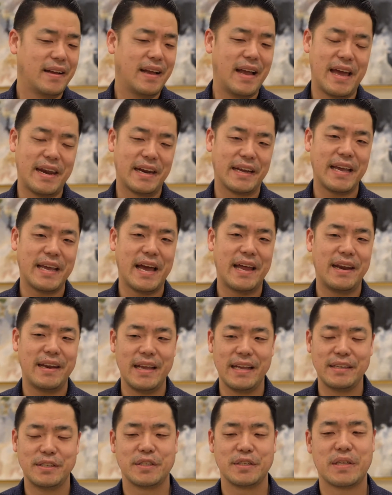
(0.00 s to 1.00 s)
And again,
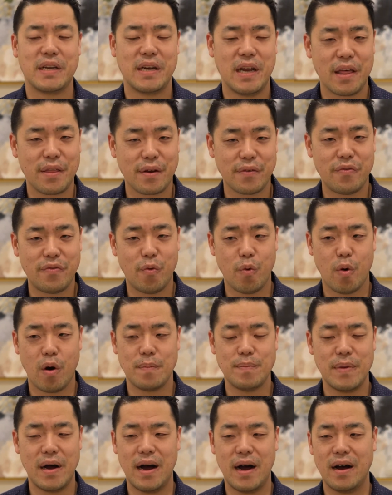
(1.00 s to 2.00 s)
it's just another
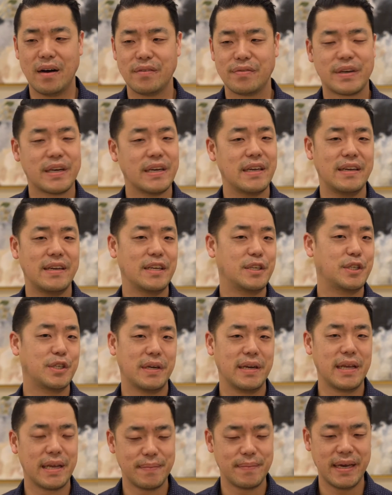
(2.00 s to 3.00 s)
form of
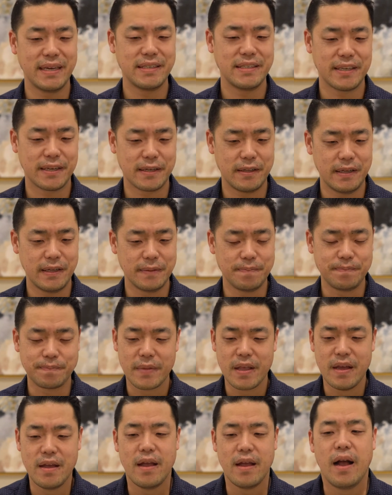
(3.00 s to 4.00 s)
conditioning, basically.
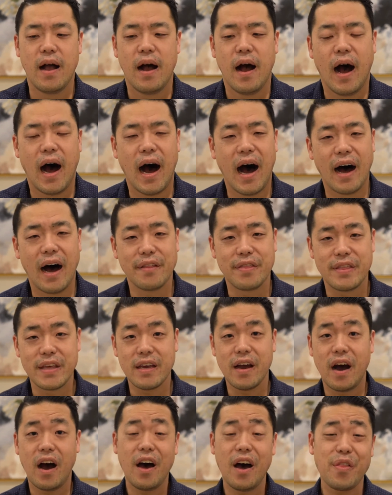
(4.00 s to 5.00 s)
Uh,
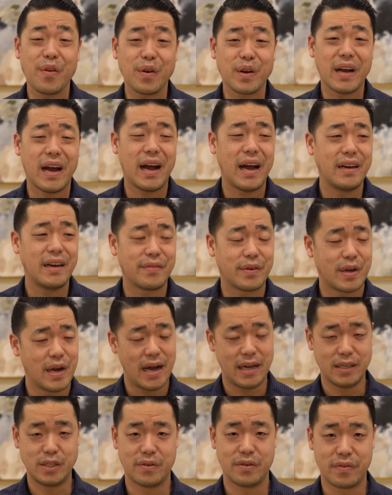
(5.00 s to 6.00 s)
the other kind of
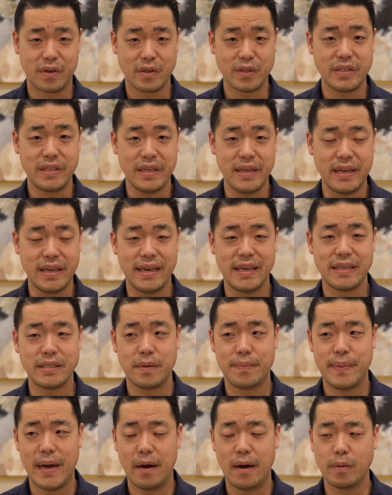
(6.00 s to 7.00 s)
controversy is
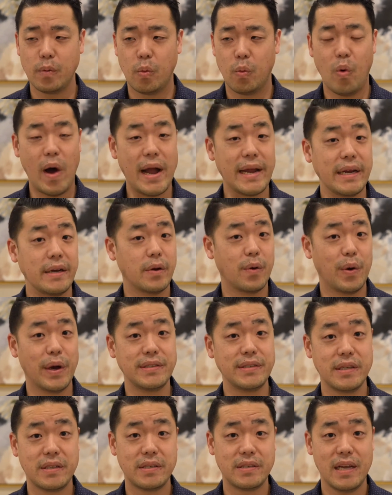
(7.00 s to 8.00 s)
about white
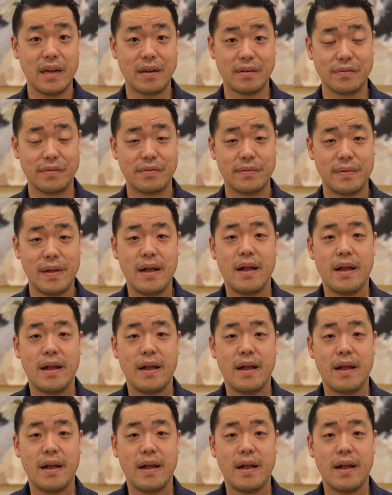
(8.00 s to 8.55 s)
noise itself.